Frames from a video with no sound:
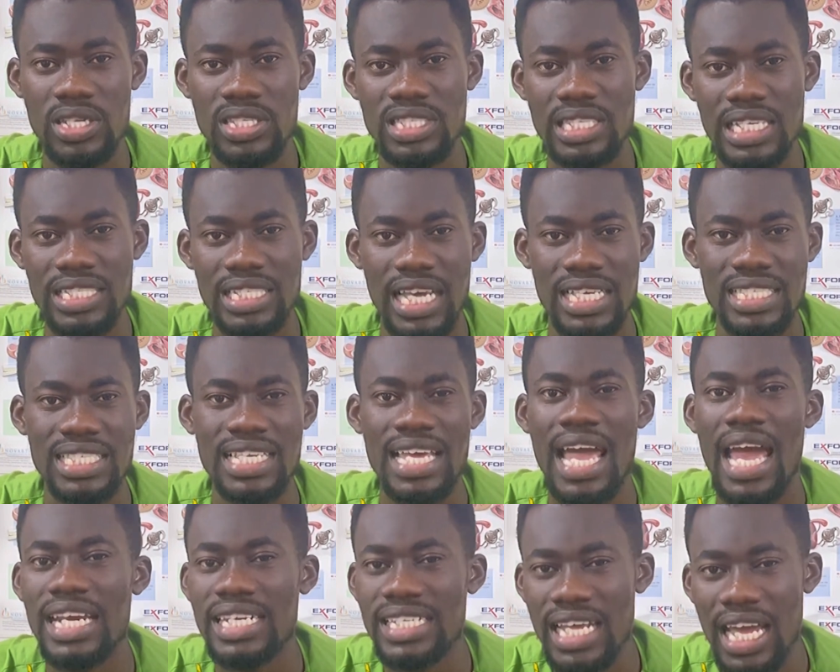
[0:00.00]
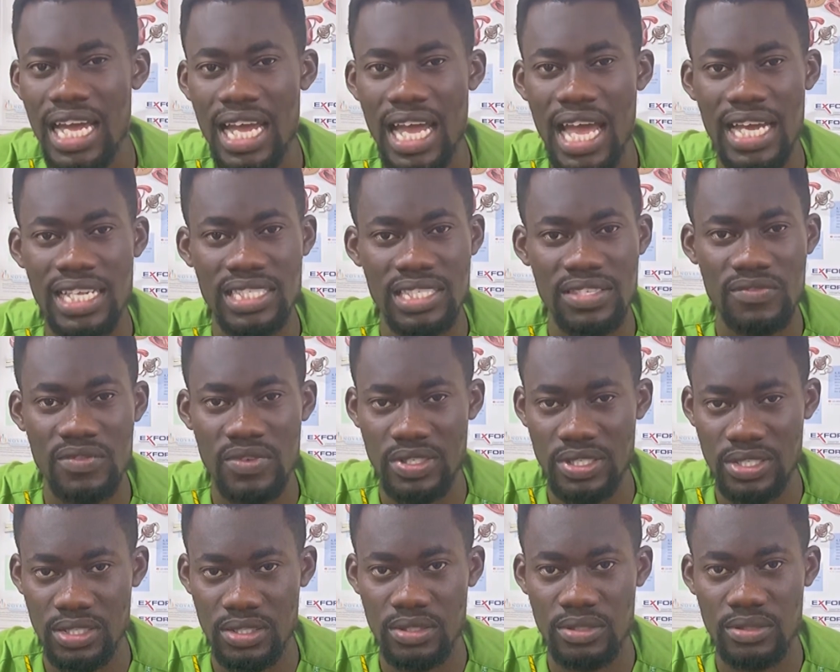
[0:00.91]
such as cardiac
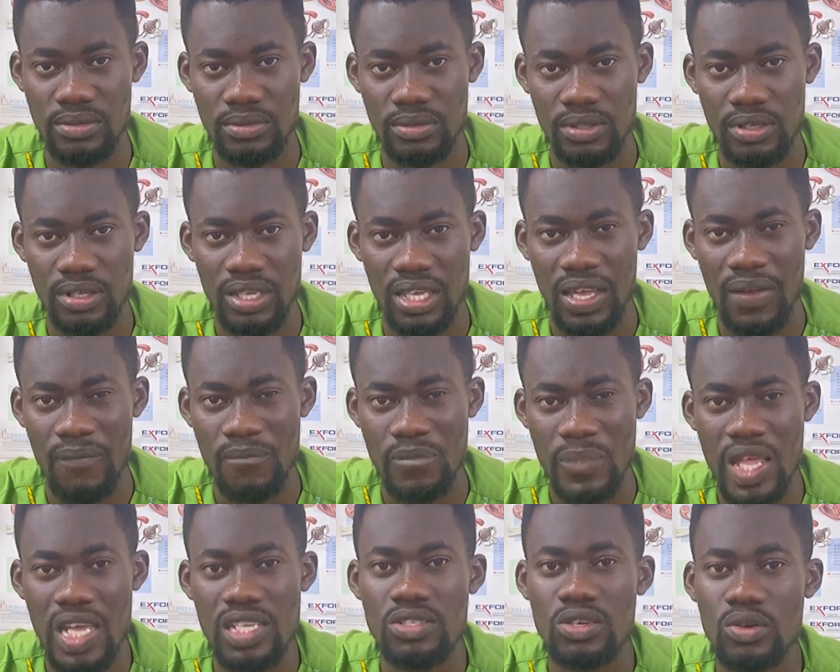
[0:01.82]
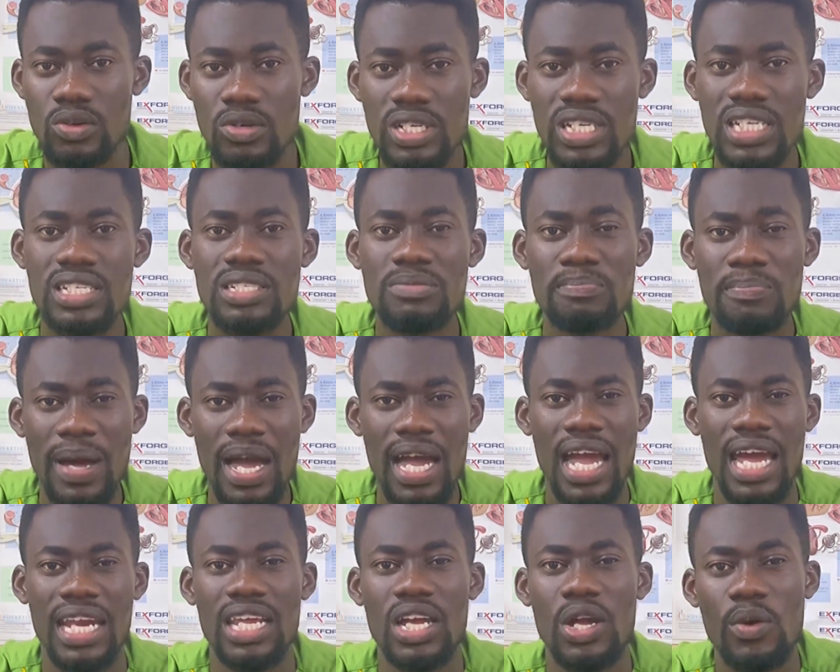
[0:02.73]
activity. And so looking back
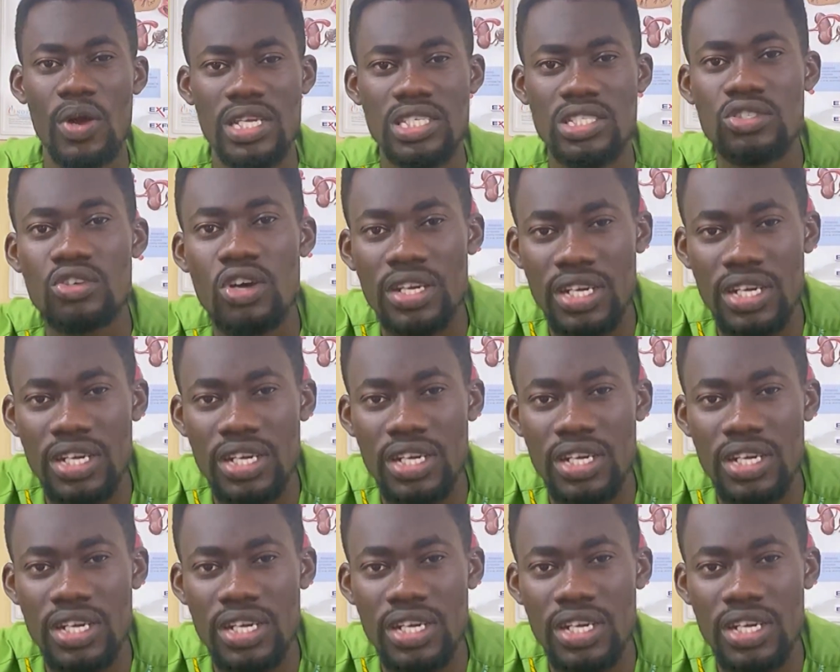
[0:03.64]
at the question on